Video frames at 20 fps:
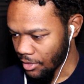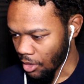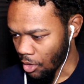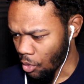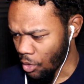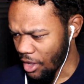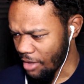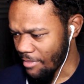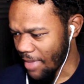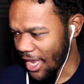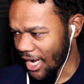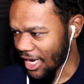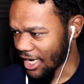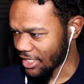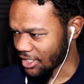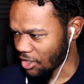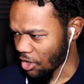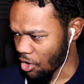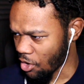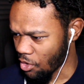Oh, he made it
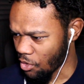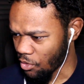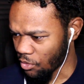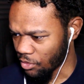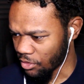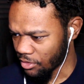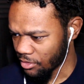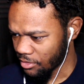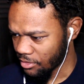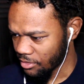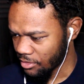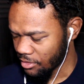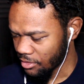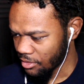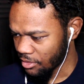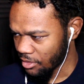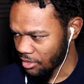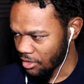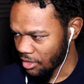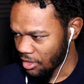his own.
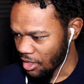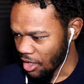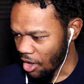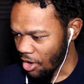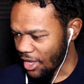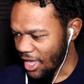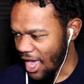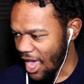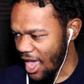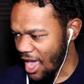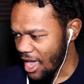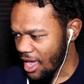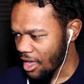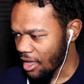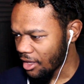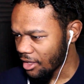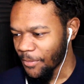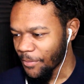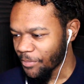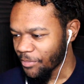Okay.
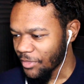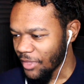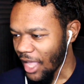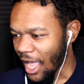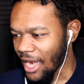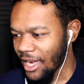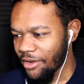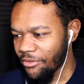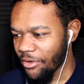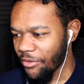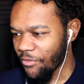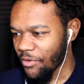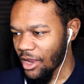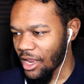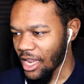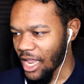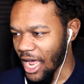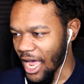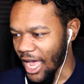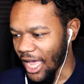I didn't even
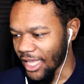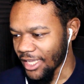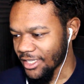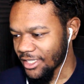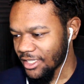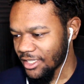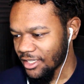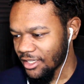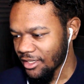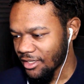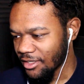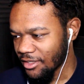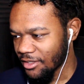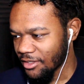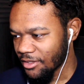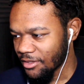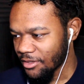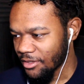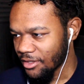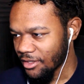realize.
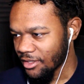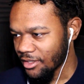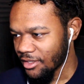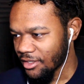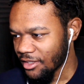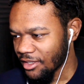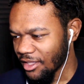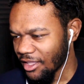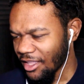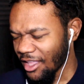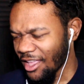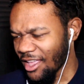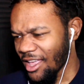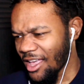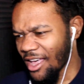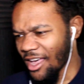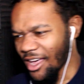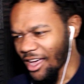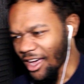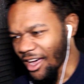
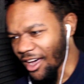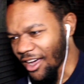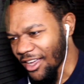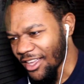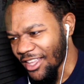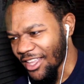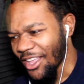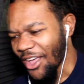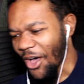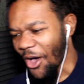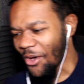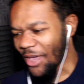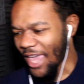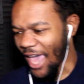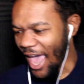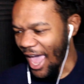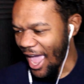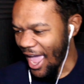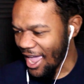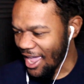Oh.
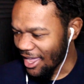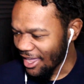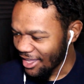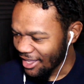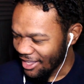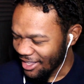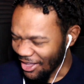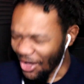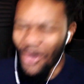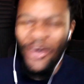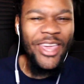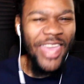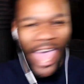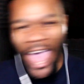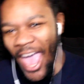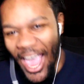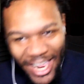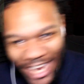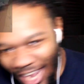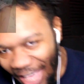Okay.
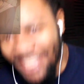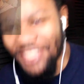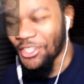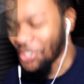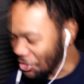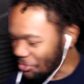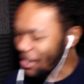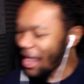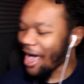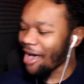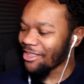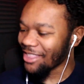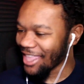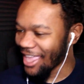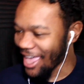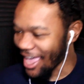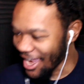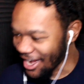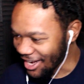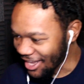Okay. Let's shoot out
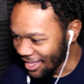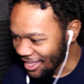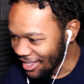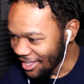then.